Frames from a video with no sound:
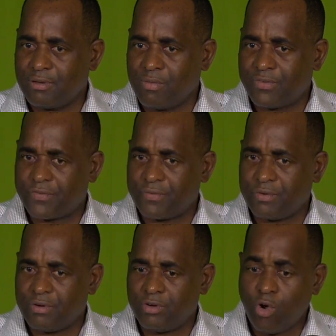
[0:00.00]
With
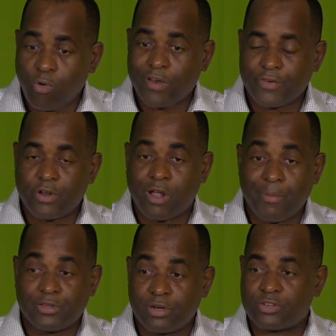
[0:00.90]
no revenue
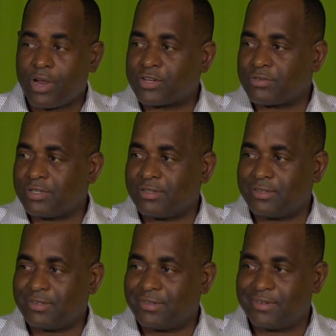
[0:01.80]
coming to the treasury,
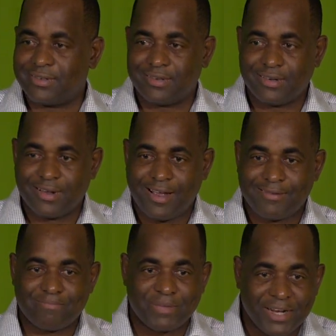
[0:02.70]

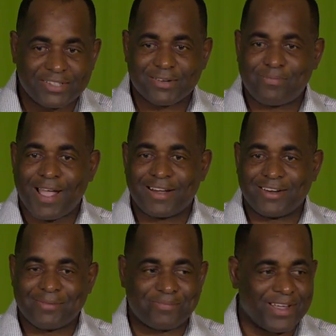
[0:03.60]
and bills are
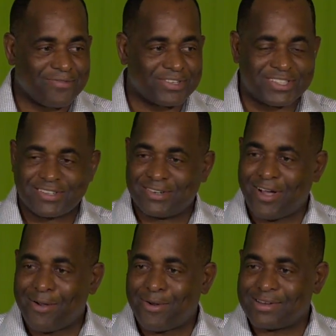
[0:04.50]
piling up every single
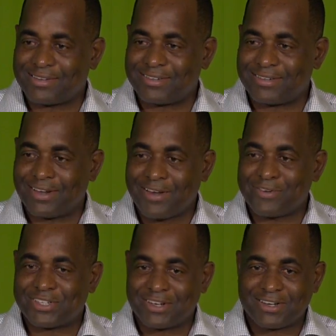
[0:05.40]
hour, not
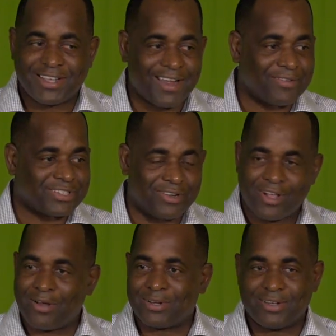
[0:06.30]
every single day, every single
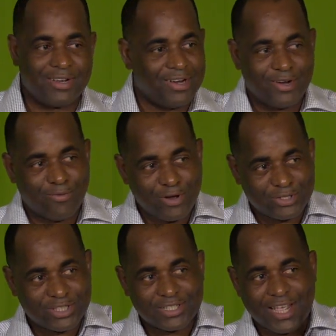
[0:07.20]
hour. When you
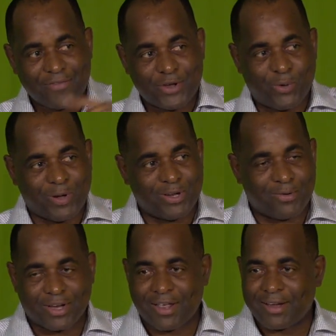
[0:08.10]
see this heavy equipment
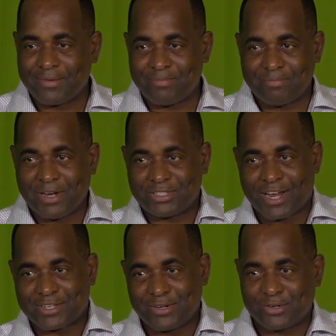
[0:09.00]
out there and men
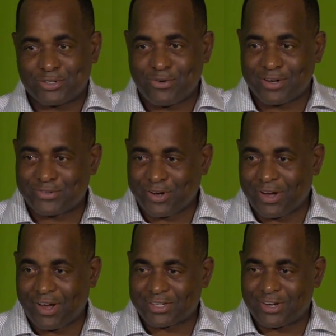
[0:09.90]
charging you $200 and
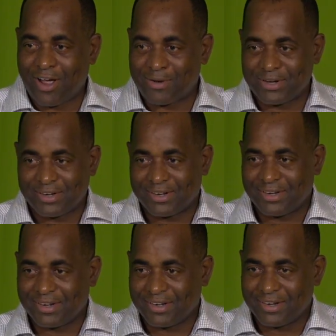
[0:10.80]
$300 an hour,
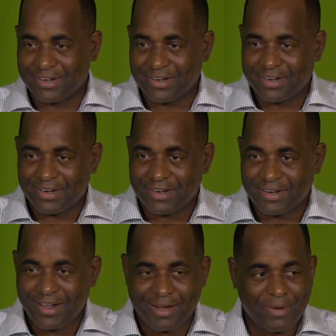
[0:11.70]

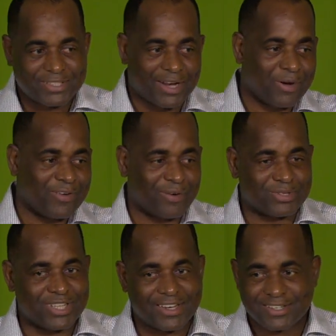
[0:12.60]
and men start working from
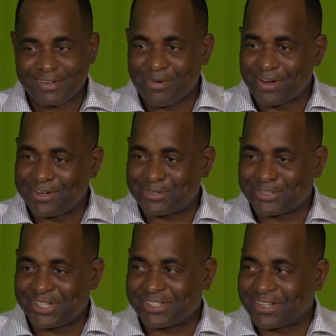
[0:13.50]
6 in the morning to
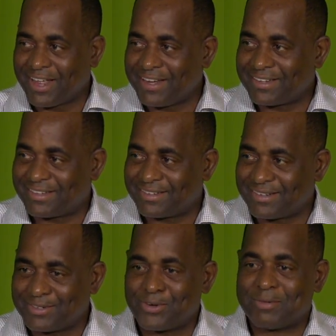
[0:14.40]
6 at night,
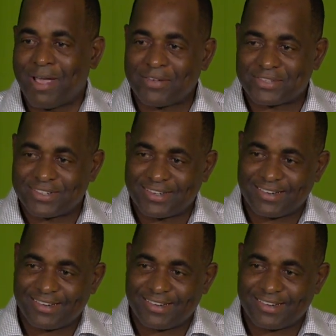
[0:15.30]
do the maths.